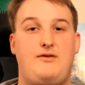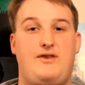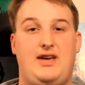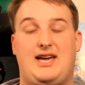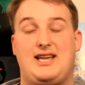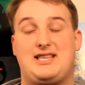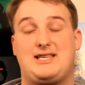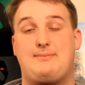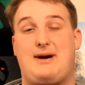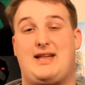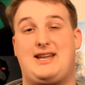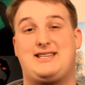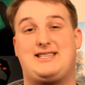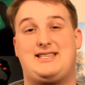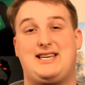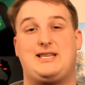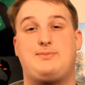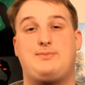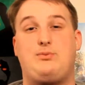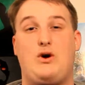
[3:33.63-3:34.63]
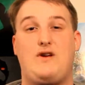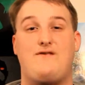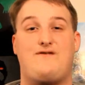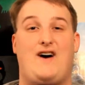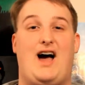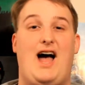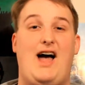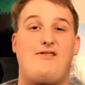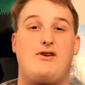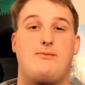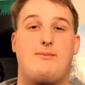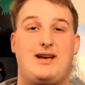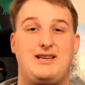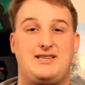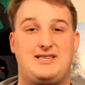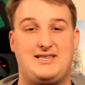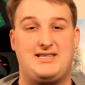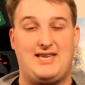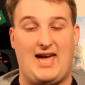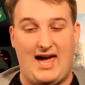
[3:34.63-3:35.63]
It gets about a 6.5 on my
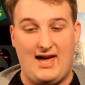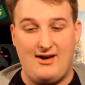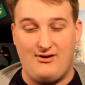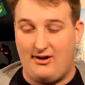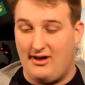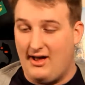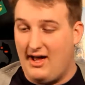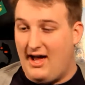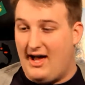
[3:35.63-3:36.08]
scale.